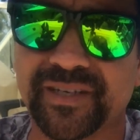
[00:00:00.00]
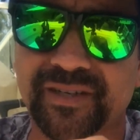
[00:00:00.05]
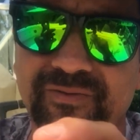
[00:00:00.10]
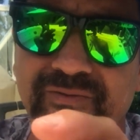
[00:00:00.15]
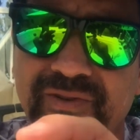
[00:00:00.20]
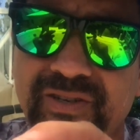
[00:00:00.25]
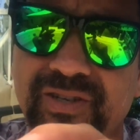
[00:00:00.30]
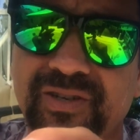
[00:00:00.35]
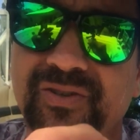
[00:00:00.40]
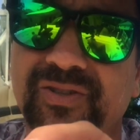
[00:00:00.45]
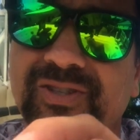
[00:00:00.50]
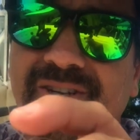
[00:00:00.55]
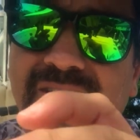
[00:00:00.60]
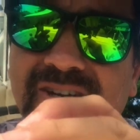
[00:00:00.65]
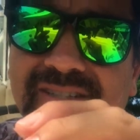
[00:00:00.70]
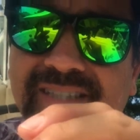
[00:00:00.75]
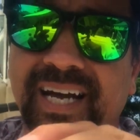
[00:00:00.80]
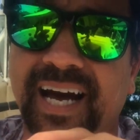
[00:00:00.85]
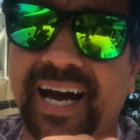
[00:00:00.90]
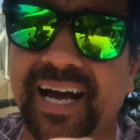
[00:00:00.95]
me, when you
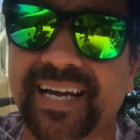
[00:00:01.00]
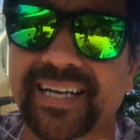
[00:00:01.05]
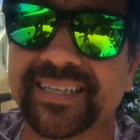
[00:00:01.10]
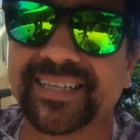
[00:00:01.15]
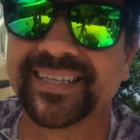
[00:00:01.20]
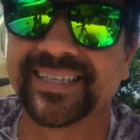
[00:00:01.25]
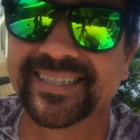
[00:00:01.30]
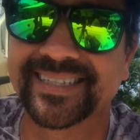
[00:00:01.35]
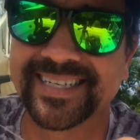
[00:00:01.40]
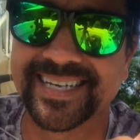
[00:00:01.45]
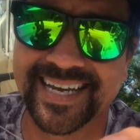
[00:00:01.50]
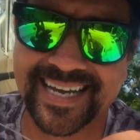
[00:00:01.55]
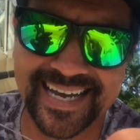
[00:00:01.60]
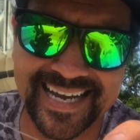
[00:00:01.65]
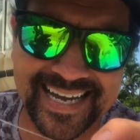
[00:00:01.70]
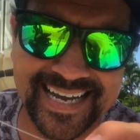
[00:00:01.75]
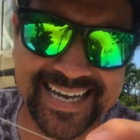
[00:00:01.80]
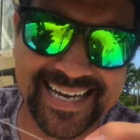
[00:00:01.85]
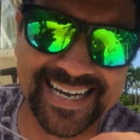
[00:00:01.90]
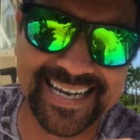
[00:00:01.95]
start tying this,
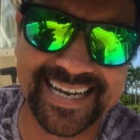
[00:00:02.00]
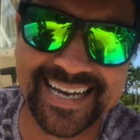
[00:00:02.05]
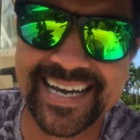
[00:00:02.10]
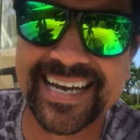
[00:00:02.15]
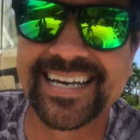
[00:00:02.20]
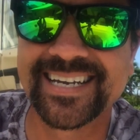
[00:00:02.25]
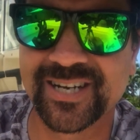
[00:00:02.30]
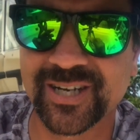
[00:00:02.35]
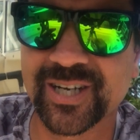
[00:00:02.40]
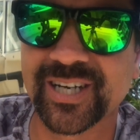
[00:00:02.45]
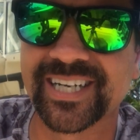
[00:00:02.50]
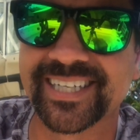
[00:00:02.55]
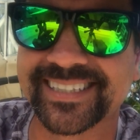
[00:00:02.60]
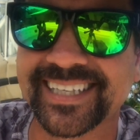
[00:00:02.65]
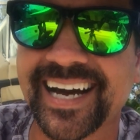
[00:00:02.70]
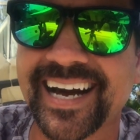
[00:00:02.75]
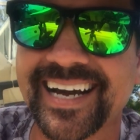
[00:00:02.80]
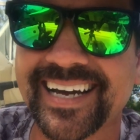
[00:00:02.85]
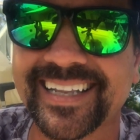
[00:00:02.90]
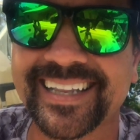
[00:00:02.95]
you're gonna
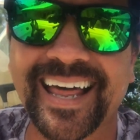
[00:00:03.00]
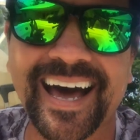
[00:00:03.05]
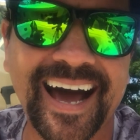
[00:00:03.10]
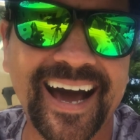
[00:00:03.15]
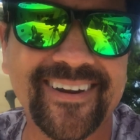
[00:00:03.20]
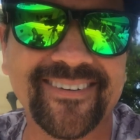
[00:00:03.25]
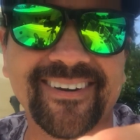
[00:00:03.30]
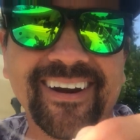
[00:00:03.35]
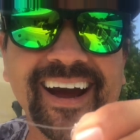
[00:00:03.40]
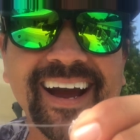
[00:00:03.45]
tie a lot,